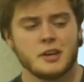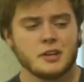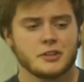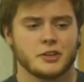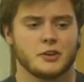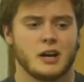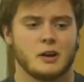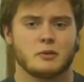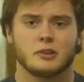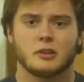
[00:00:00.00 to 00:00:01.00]
so I
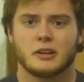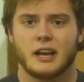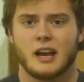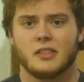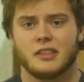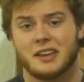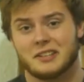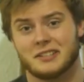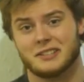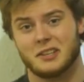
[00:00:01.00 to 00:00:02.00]
would look at the
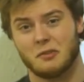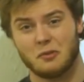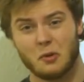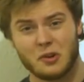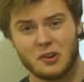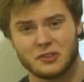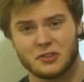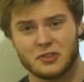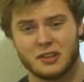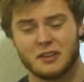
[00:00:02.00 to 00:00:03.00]
a6400